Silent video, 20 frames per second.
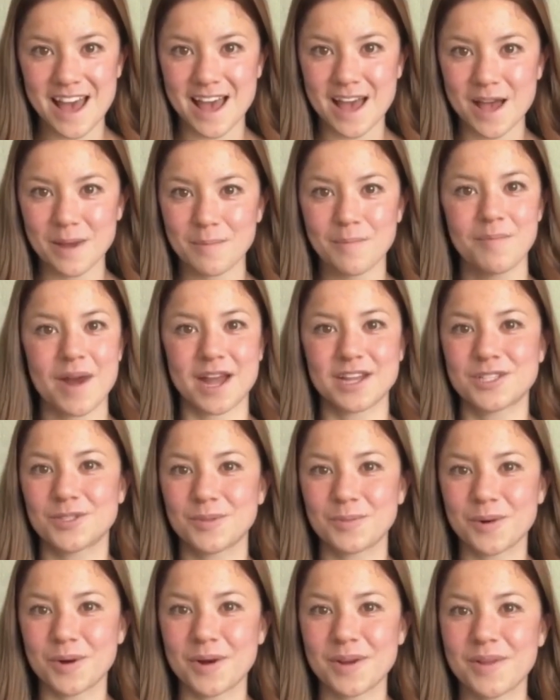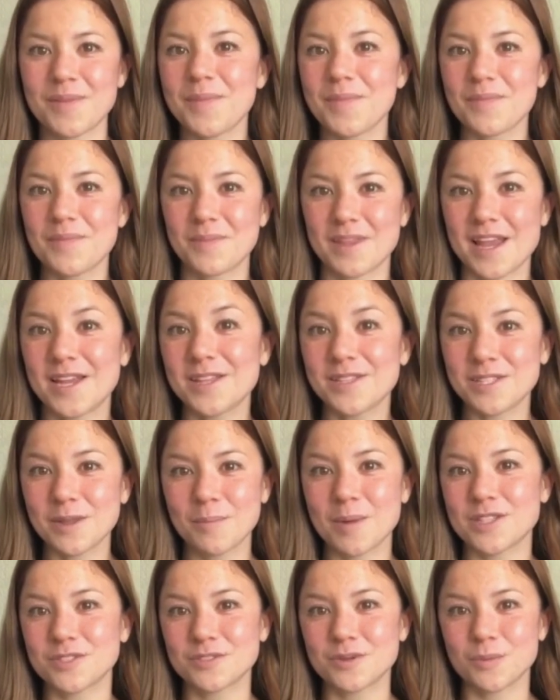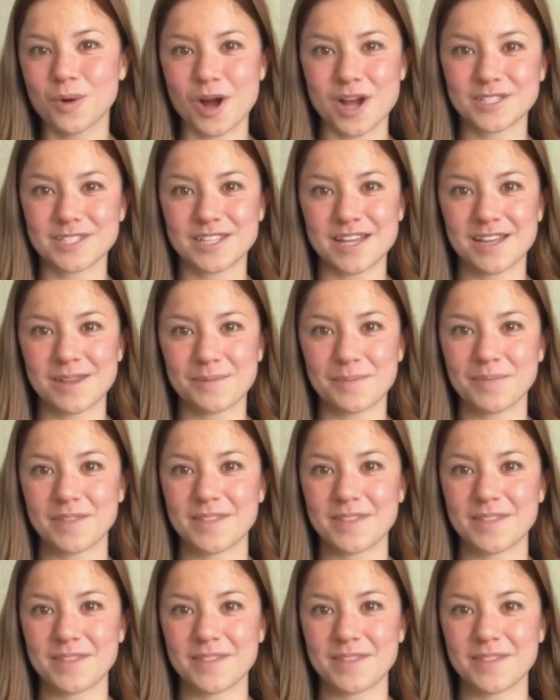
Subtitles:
and much more. Thank you so much for watching.